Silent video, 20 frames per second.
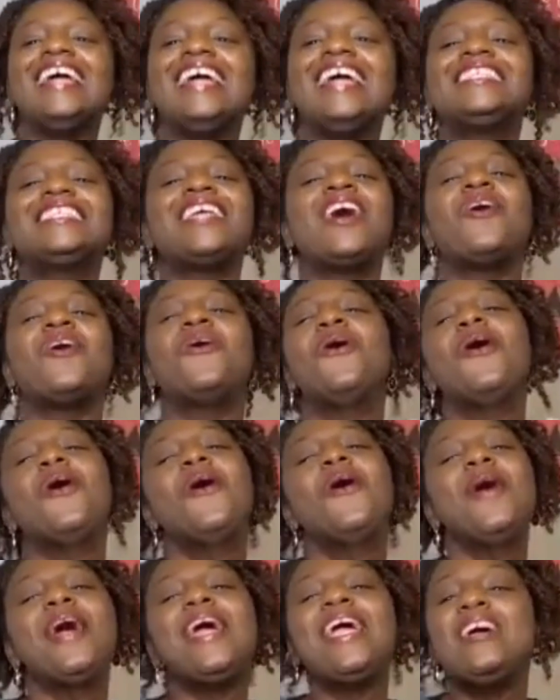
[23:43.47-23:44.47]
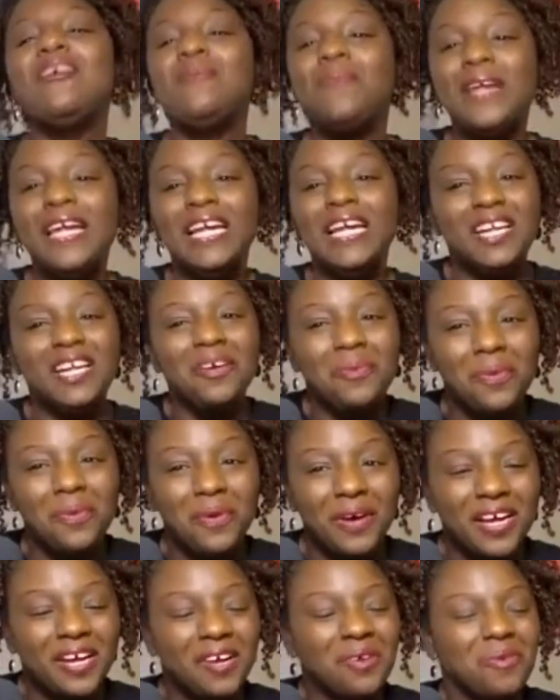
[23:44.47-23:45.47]
And so if
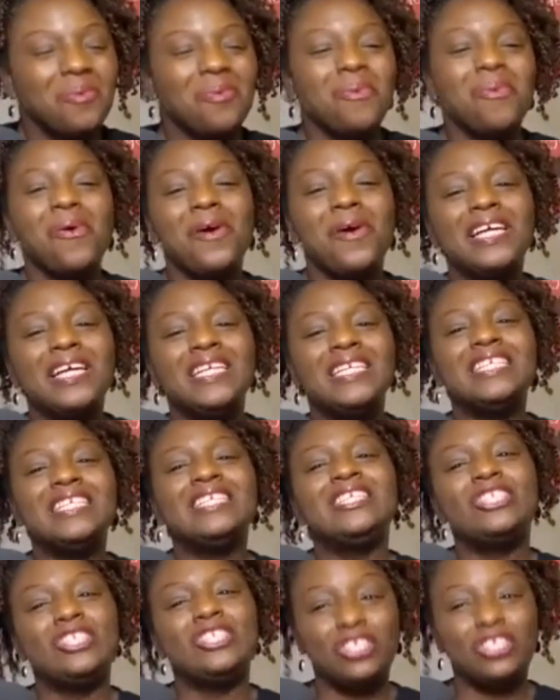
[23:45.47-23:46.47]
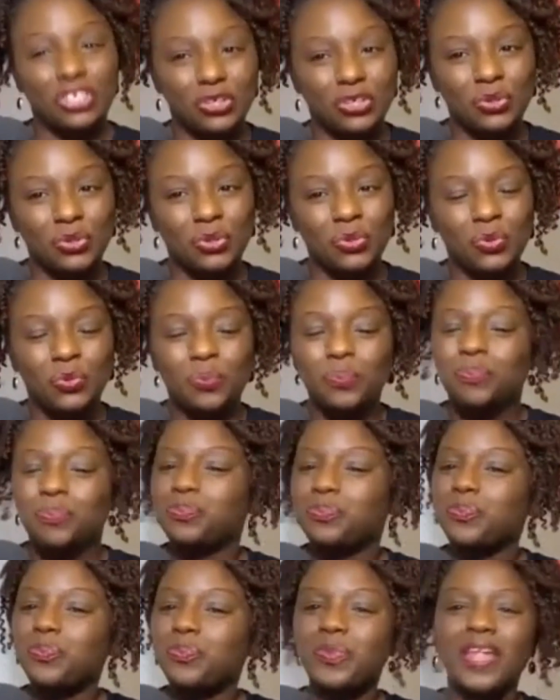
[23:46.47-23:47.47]
anyone wanted to
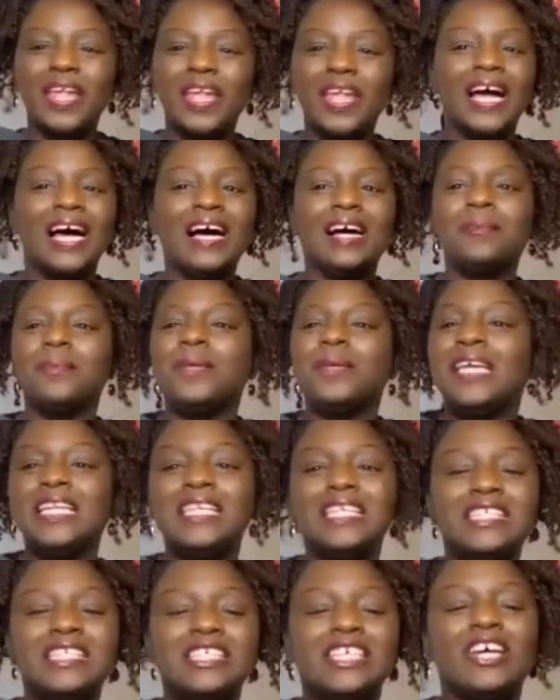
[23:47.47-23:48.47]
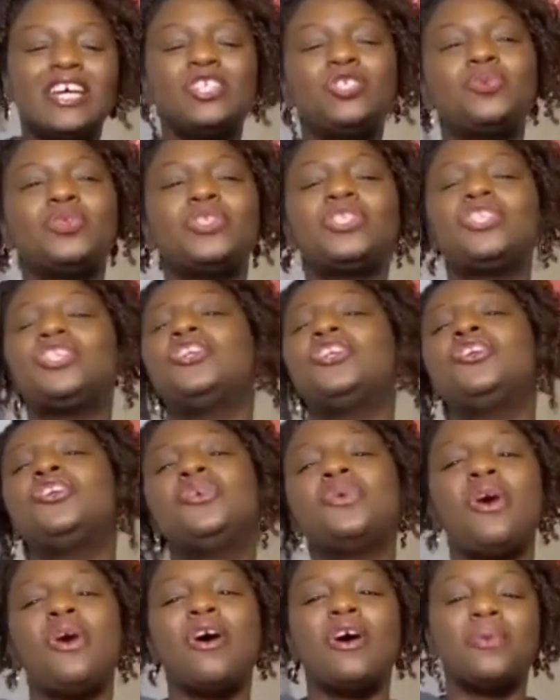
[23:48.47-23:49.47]
get in touch with
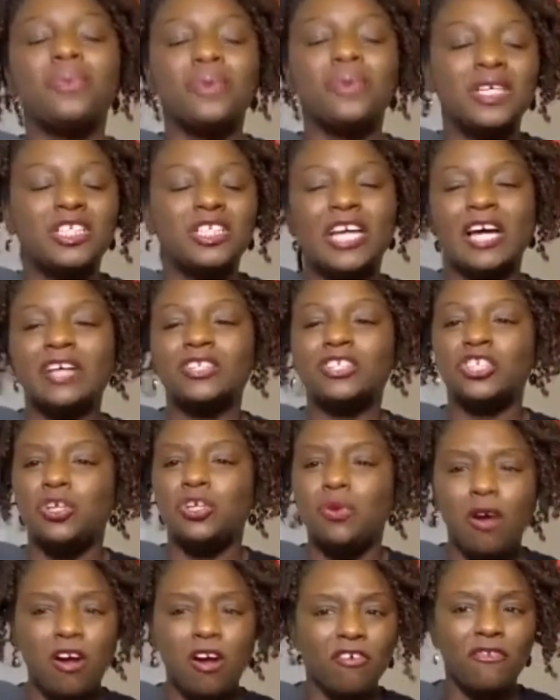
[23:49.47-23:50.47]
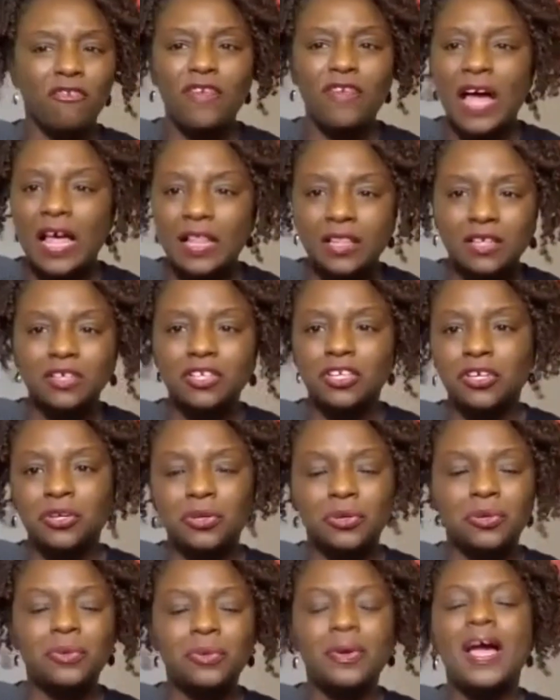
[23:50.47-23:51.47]
you or reach out to you or follow
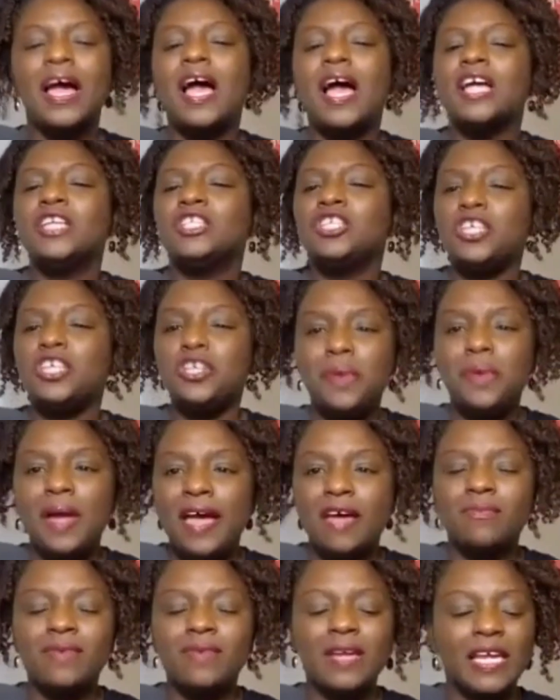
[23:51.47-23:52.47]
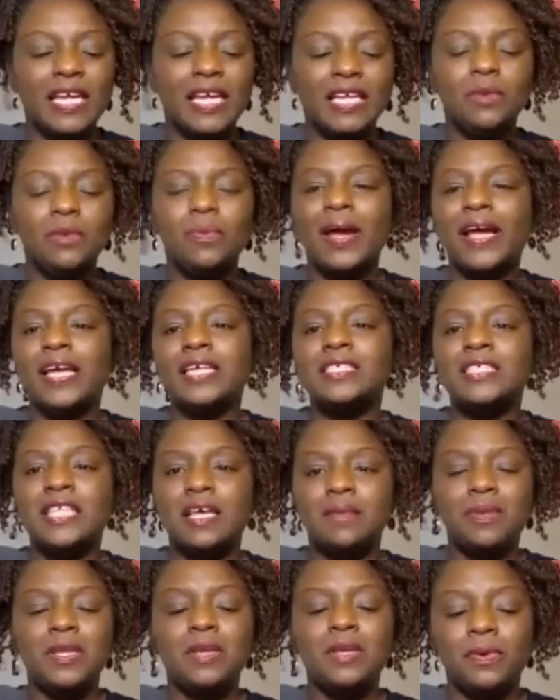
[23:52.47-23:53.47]
you, do you have any ways
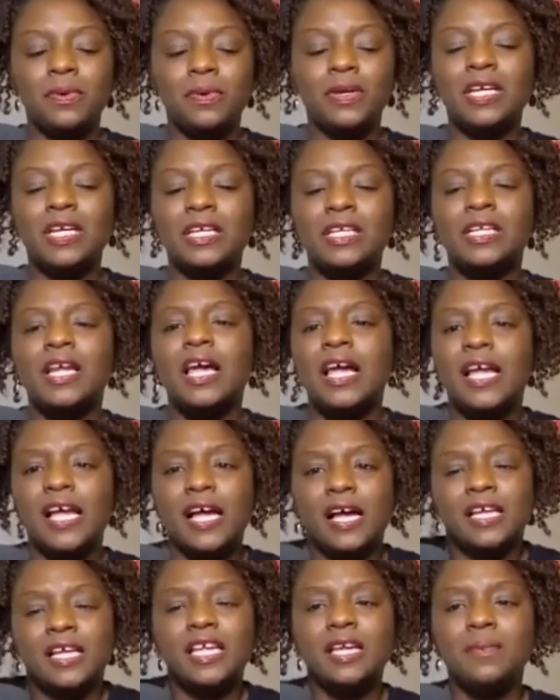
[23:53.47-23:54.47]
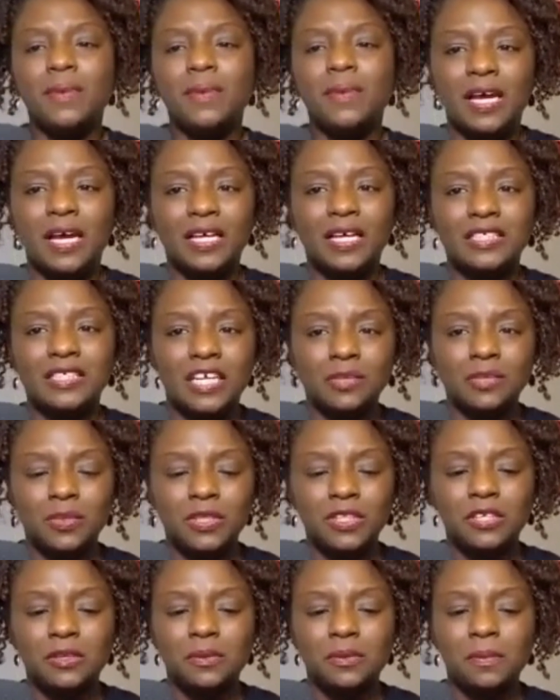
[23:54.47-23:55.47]
that people can keep in contact
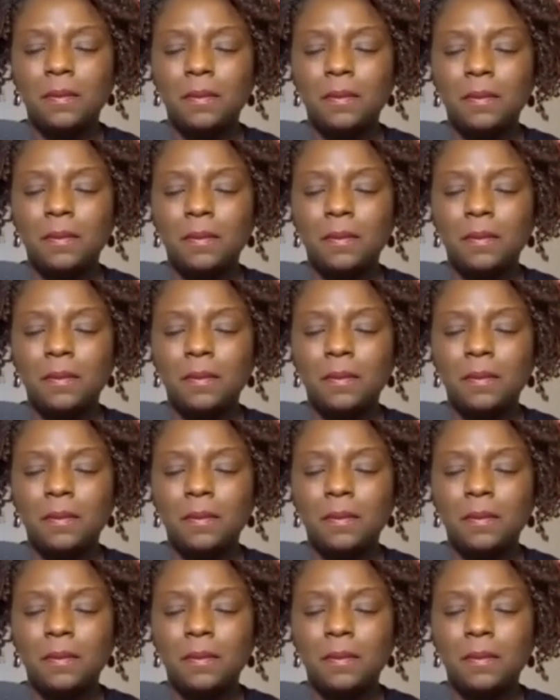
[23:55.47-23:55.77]
with you?